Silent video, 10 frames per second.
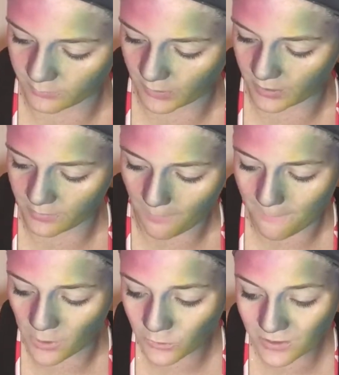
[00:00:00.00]
but
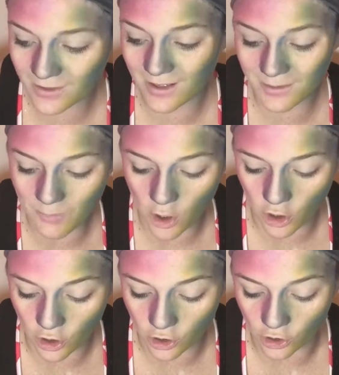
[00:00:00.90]
most of them
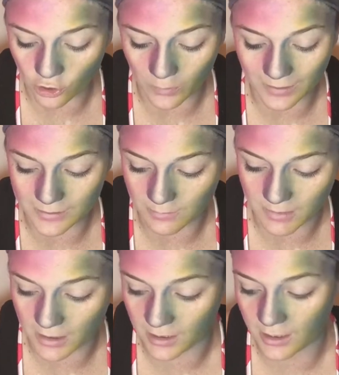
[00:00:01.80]
are going to
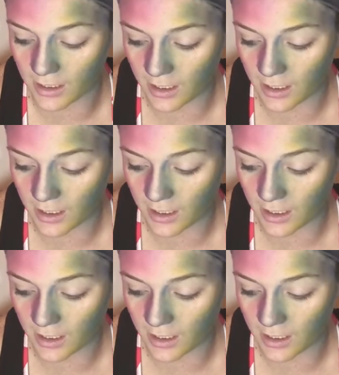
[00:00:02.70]
be